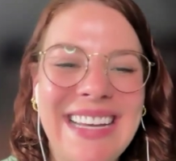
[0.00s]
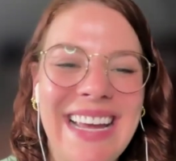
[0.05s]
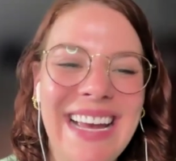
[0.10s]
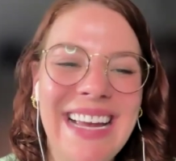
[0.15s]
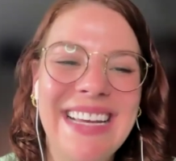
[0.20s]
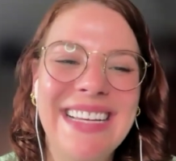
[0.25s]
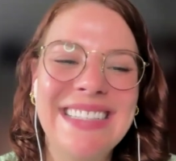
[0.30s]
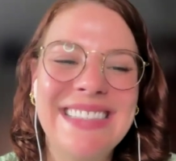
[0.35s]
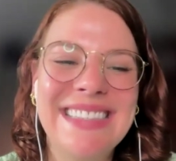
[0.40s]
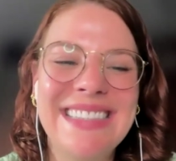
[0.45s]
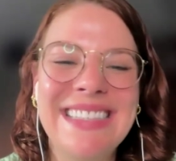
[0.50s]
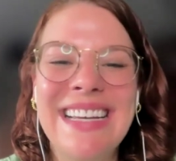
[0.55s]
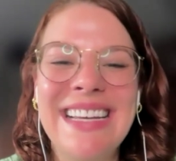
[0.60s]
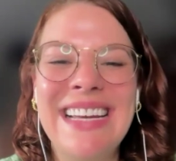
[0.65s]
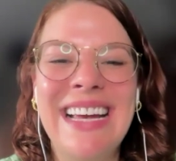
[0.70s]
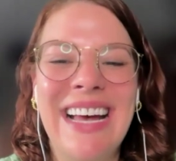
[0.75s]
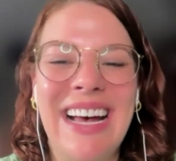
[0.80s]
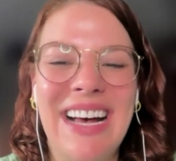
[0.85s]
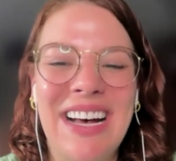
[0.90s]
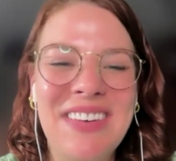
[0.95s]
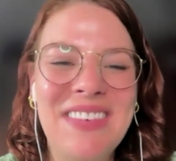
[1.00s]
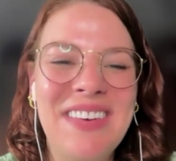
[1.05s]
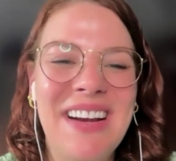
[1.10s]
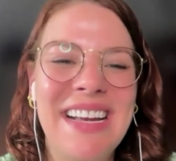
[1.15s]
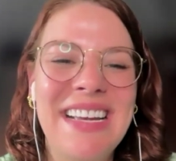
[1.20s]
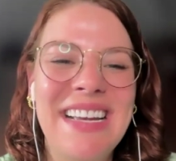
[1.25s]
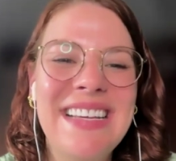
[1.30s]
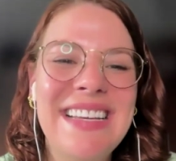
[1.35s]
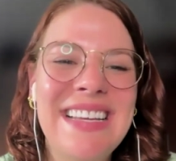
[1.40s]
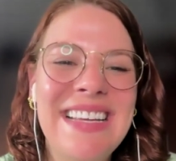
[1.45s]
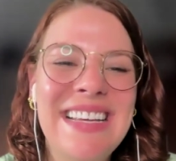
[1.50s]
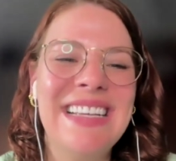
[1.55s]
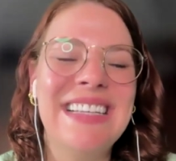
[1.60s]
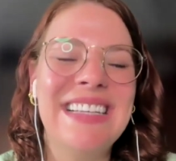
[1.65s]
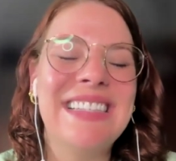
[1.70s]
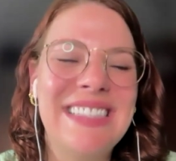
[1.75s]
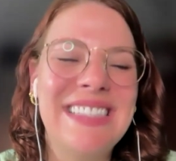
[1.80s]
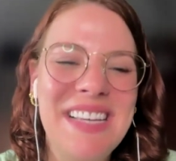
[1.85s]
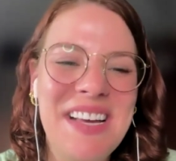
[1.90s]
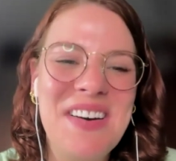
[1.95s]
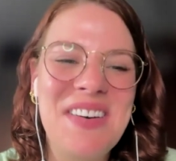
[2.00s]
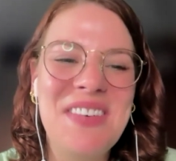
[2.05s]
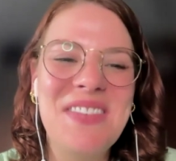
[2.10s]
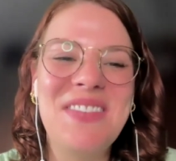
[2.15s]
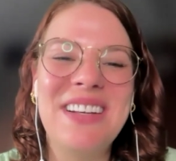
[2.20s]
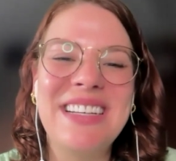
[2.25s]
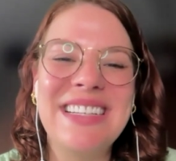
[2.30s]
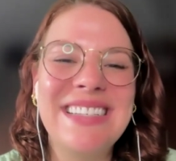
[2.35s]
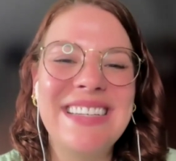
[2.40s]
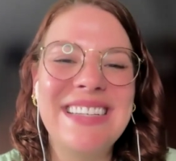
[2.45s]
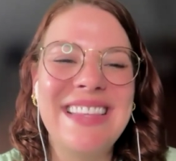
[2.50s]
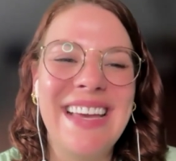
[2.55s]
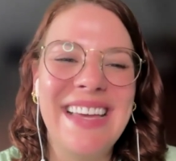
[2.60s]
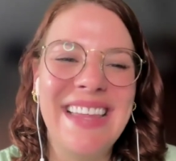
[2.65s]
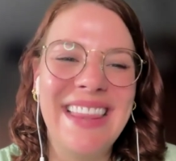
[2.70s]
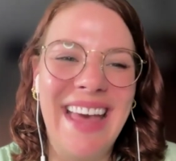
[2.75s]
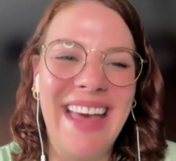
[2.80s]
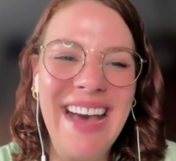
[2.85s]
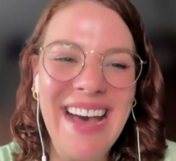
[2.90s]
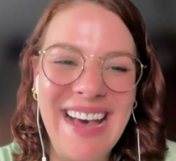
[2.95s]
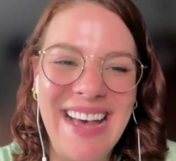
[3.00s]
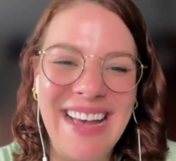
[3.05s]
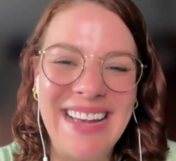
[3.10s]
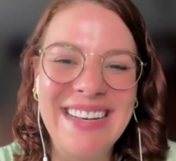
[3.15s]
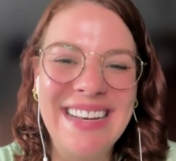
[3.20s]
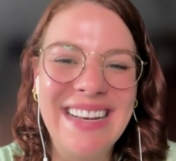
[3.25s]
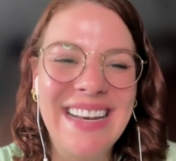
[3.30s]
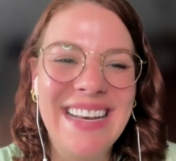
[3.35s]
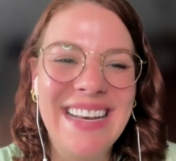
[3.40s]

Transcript: nice. All right. So, what did you think of that?